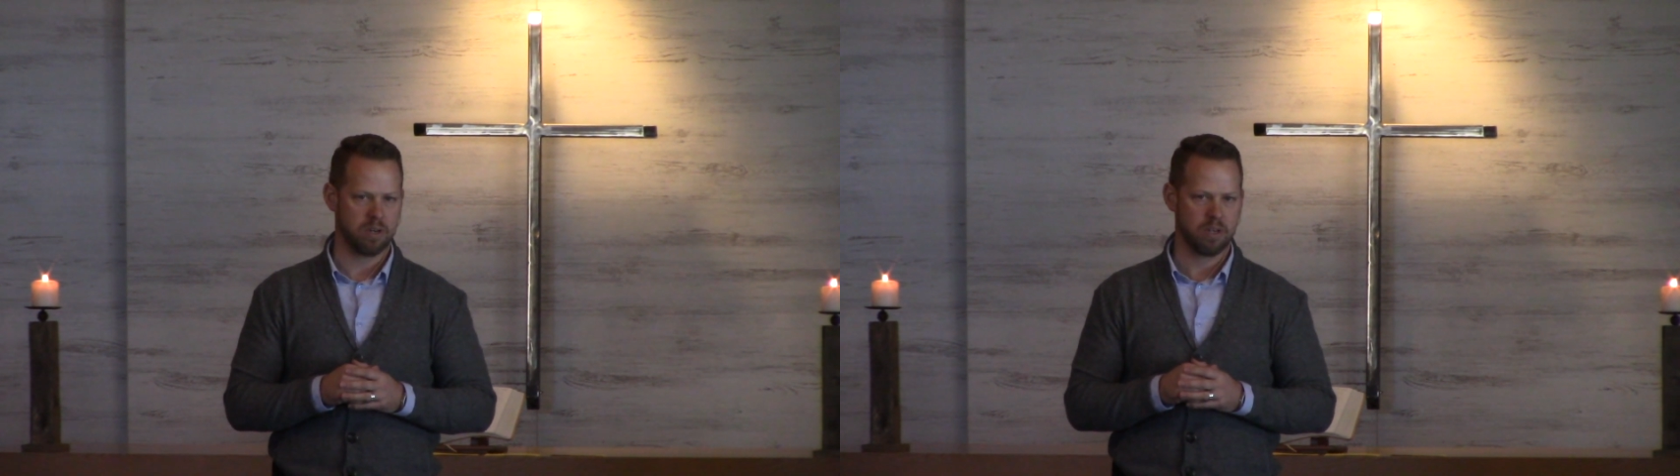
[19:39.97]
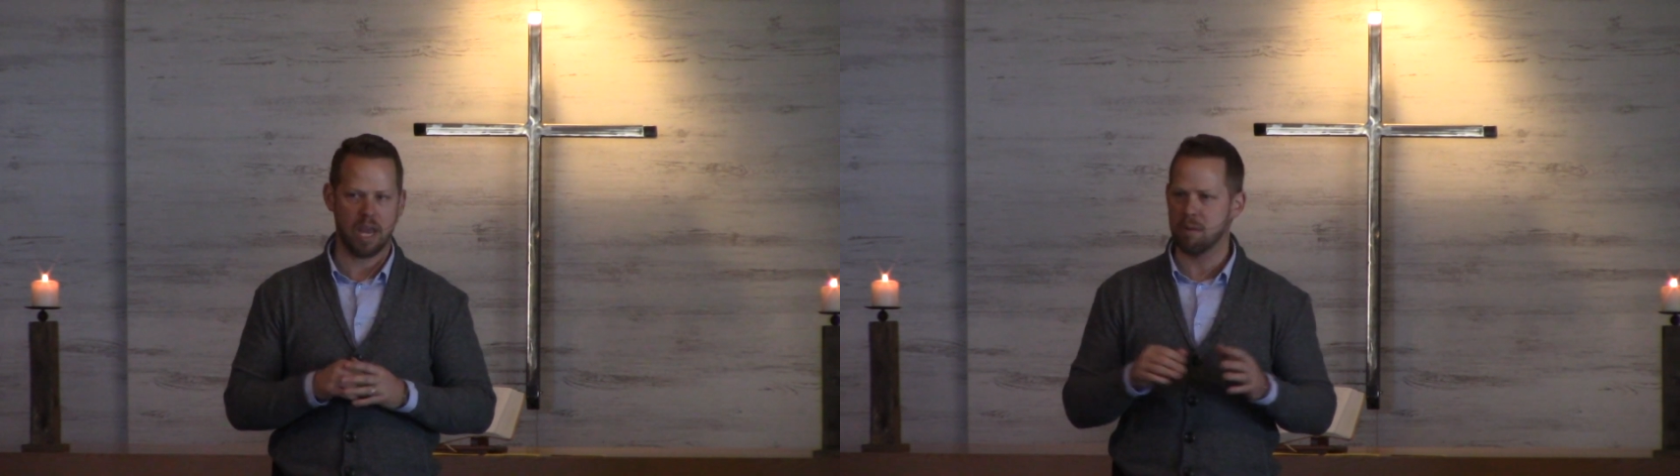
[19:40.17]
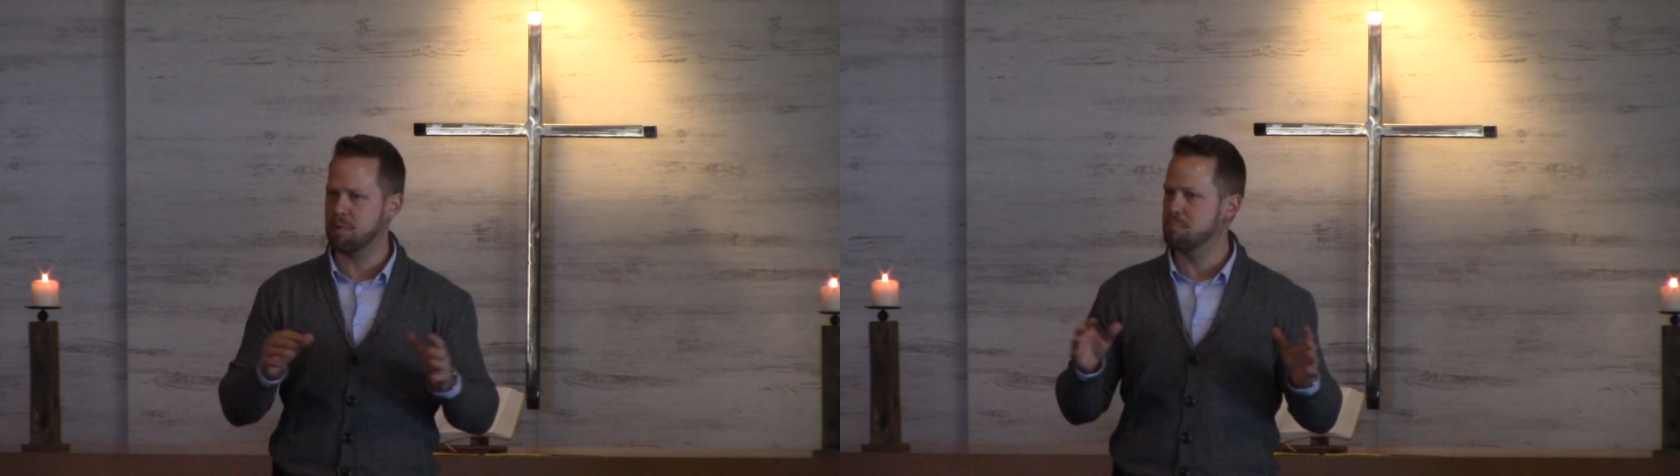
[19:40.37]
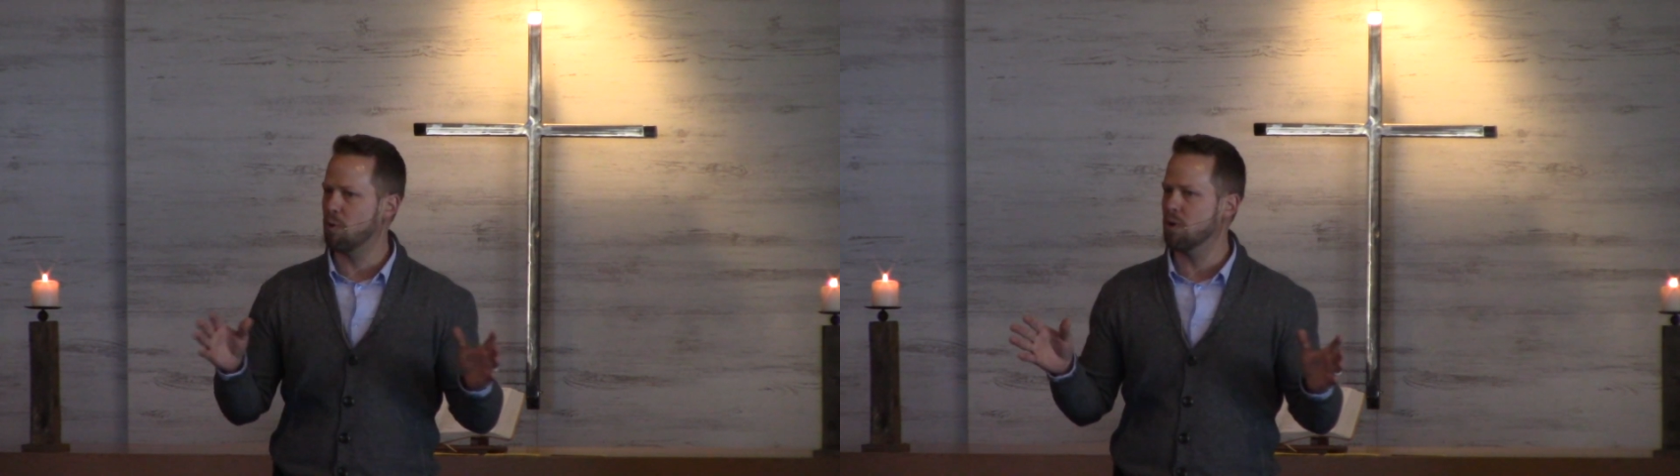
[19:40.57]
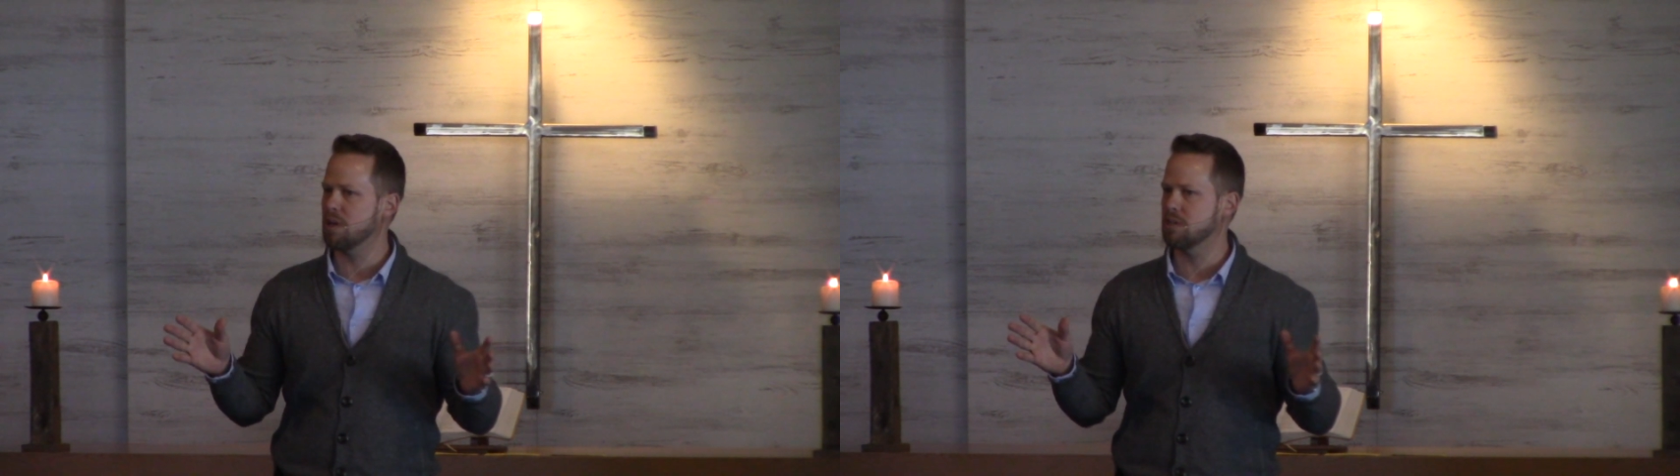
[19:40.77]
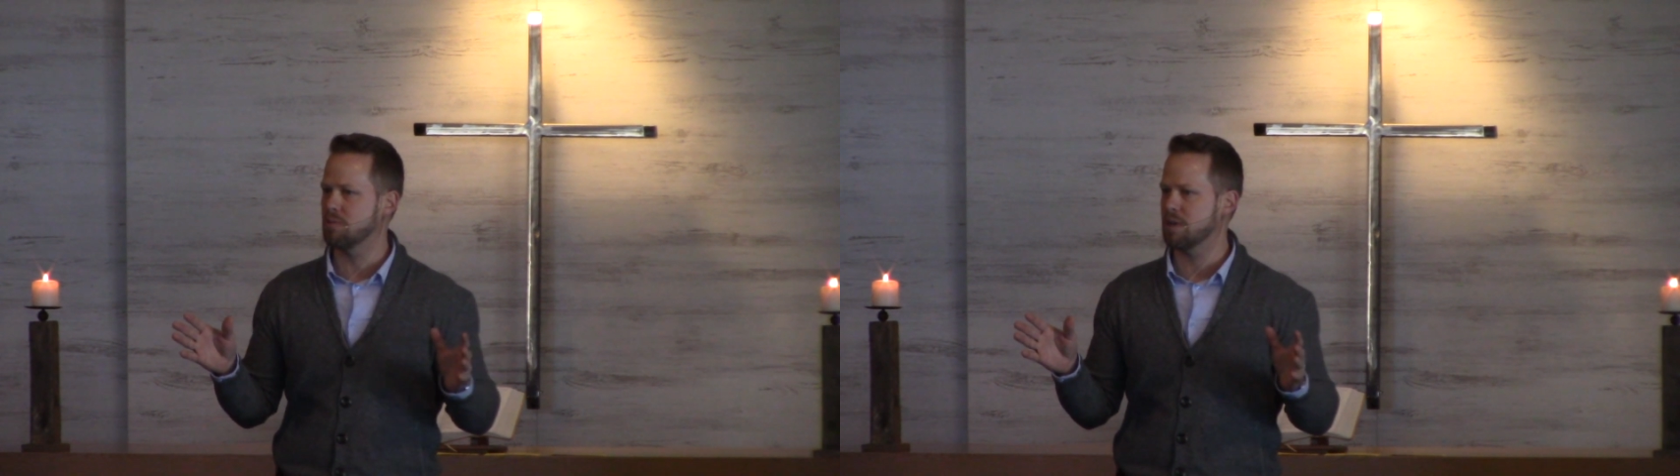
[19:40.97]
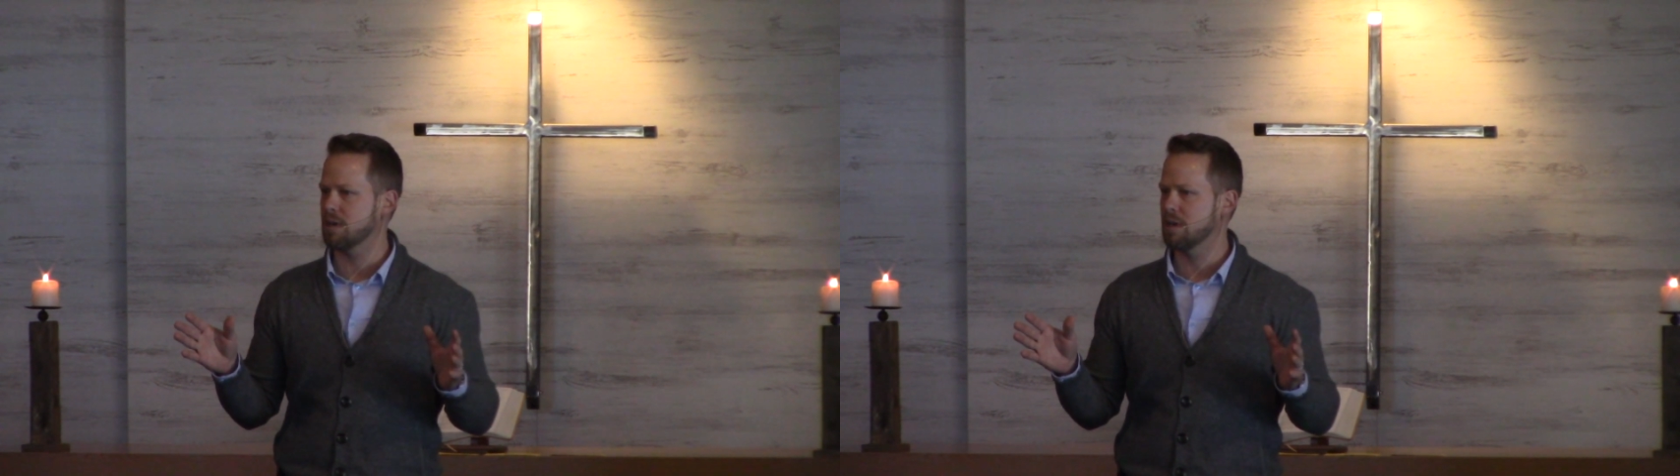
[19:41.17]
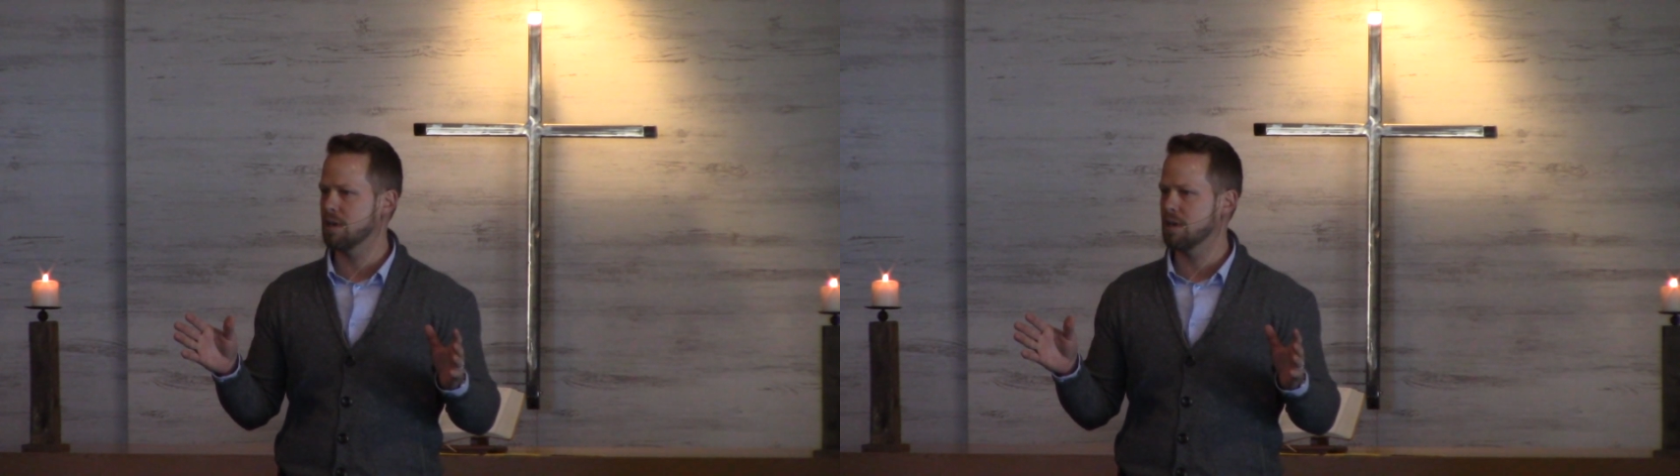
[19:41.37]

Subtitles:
You can't be born into it.